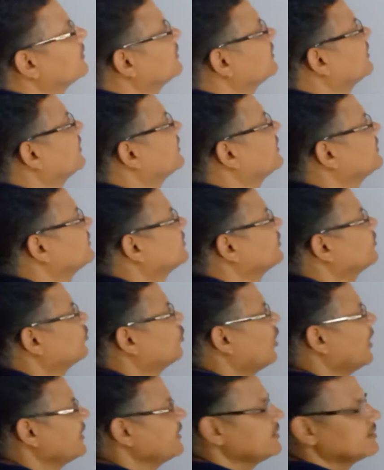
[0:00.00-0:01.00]
that is the
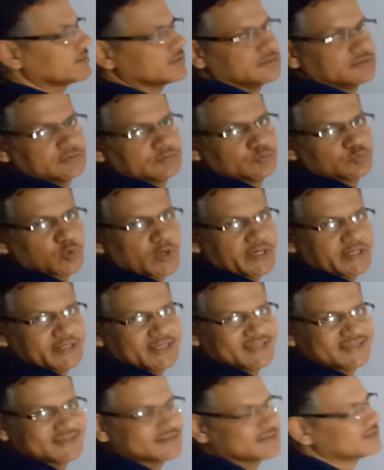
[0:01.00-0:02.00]
point
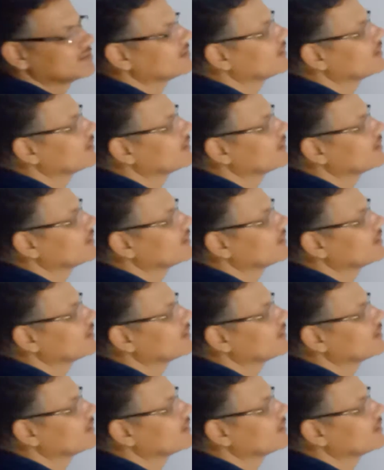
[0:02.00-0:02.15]
is